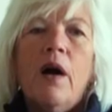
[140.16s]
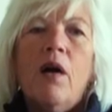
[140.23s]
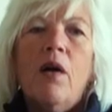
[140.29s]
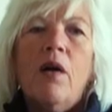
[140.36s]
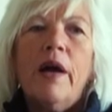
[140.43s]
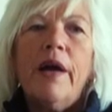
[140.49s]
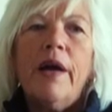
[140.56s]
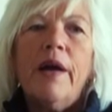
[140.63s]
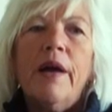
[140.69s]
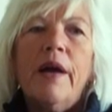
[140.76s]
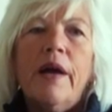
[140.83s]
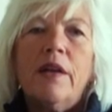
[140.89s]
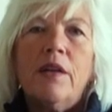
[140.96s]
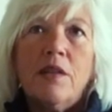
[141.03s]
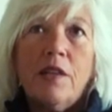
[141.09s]
I
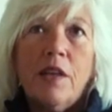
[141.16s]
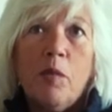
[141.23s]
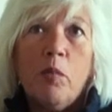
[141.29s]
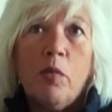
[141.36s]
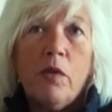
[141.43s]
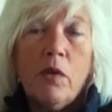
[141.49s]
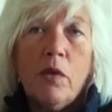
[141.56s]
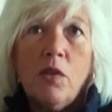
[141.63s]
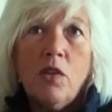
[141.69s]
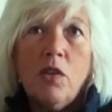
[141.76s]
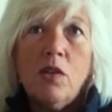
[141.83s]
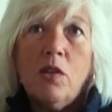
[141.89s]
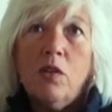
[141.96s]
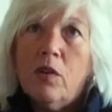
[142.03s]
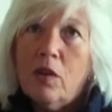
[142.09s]
had a second
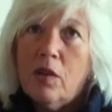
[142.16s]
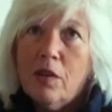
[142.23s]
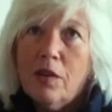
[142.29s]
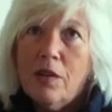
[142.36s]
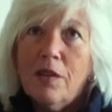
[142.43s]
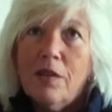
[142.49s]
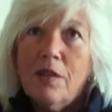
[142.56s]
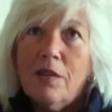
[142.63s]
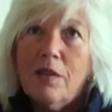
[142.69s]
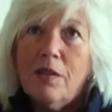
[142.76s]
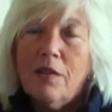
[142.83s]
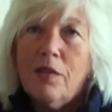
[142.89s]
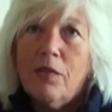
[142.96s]
pathologist look at the